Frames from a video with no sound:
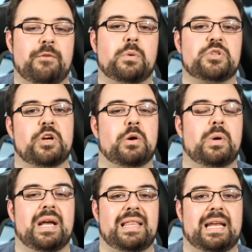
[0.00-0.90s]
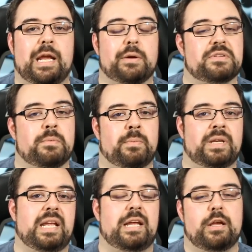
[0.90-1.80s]
full show that airs
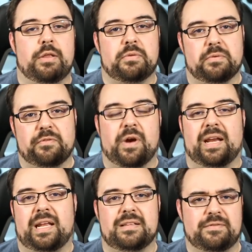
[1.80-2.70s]
Monday through Friday.